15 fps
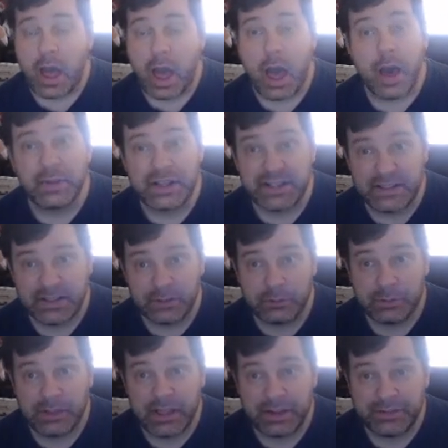But it still
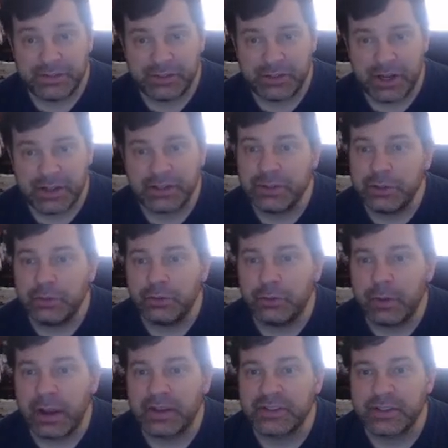gives John the new
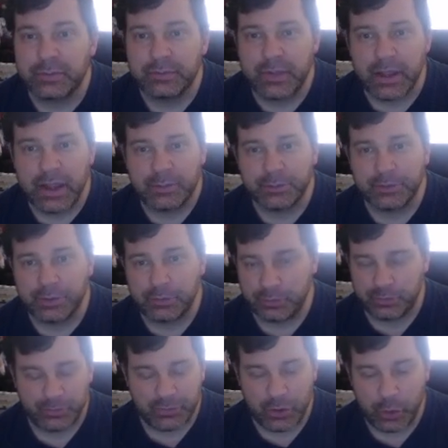direction, being able to,
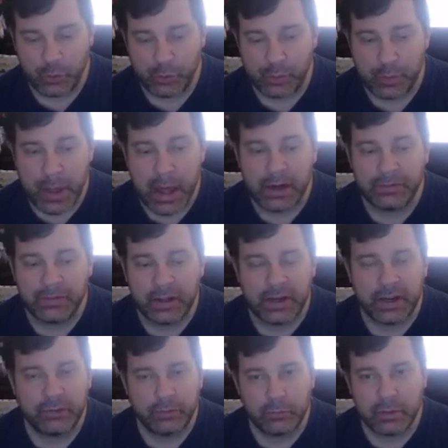mana flood
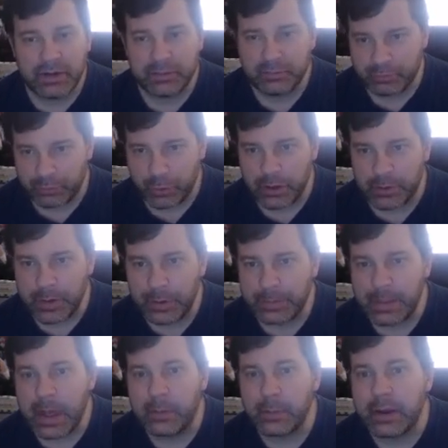everyone and burn them out
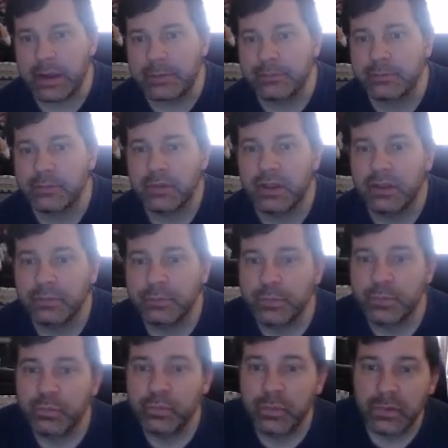that way.
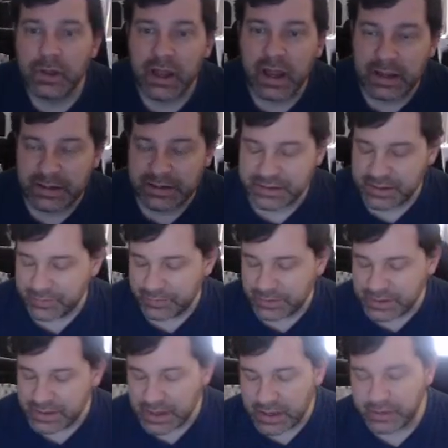And it's definitely
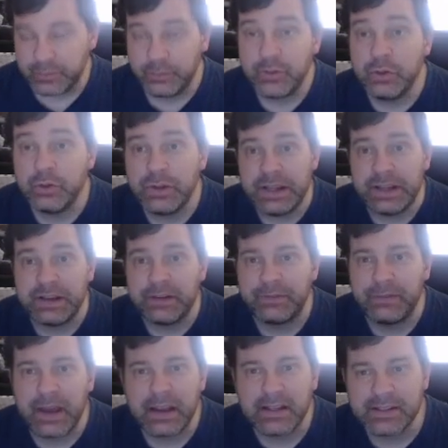a unique
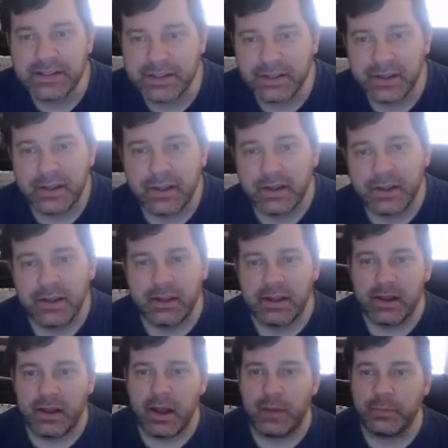effect.
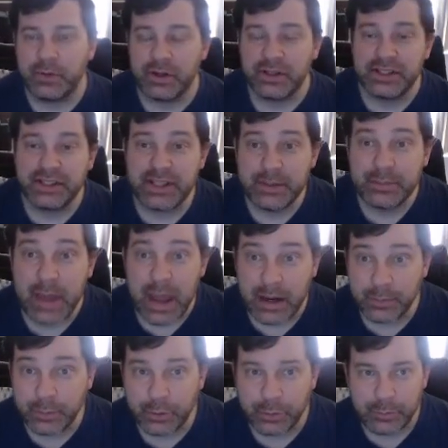Good to see mana
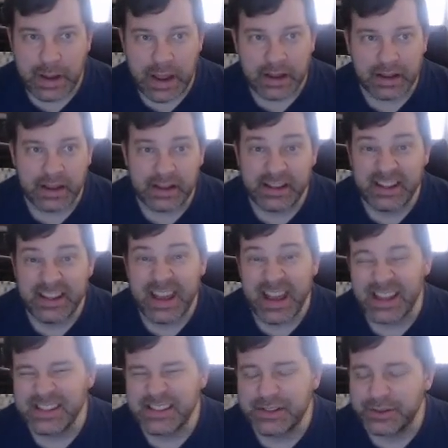burn back, I
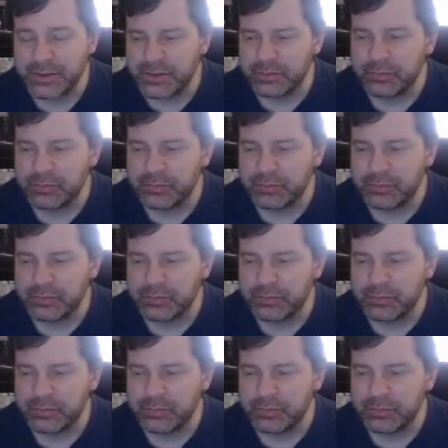guess.